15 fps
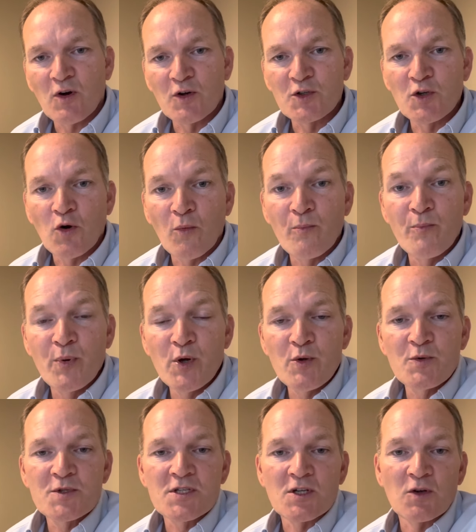on your
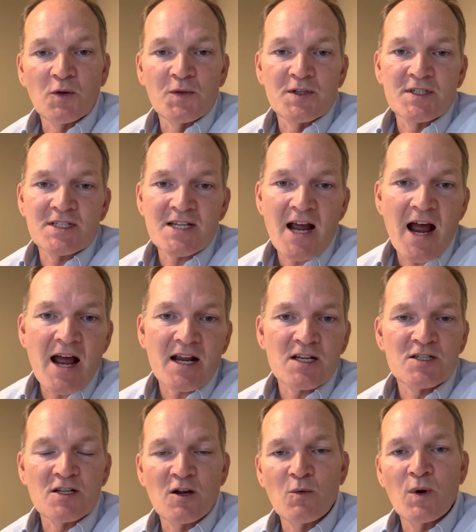boots and on the tack
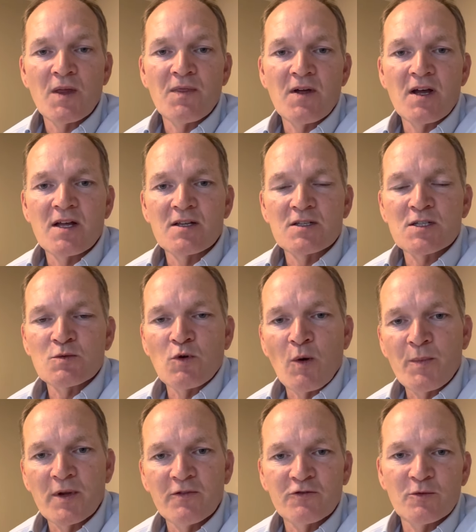so when they're
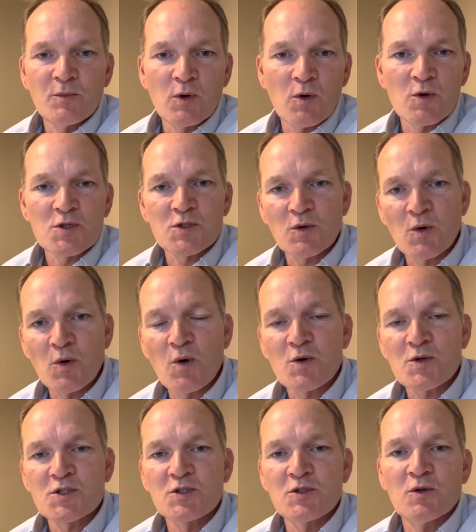swapping from horse to
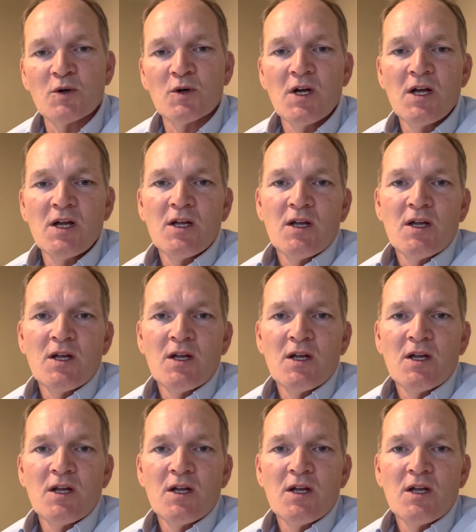horse you're